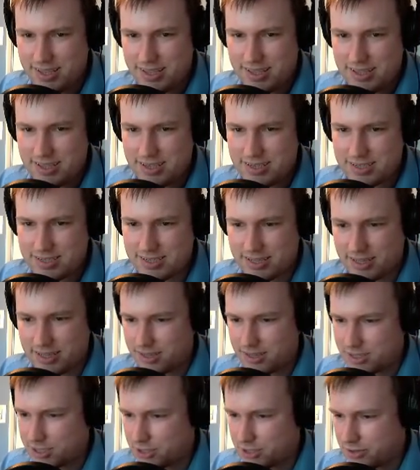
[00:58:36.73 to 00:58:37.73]
Still,
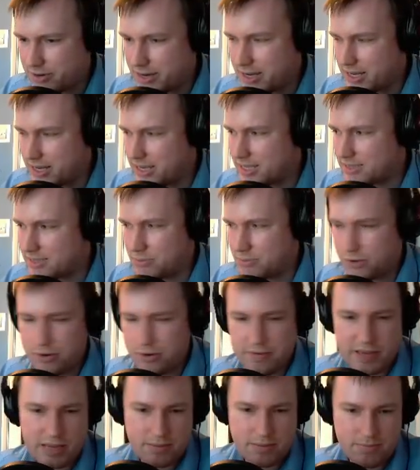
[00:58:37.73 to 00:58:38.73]
trade is
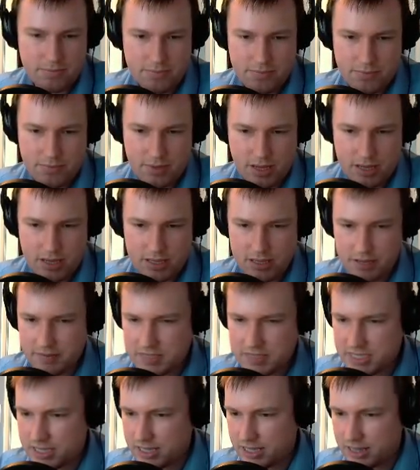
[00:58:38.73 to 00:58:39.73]
improving. Another
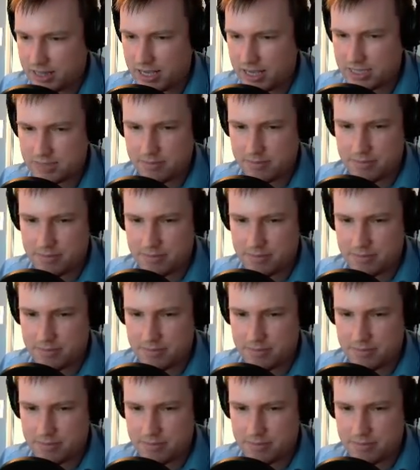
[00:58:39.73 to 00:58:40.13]
Tickler class has been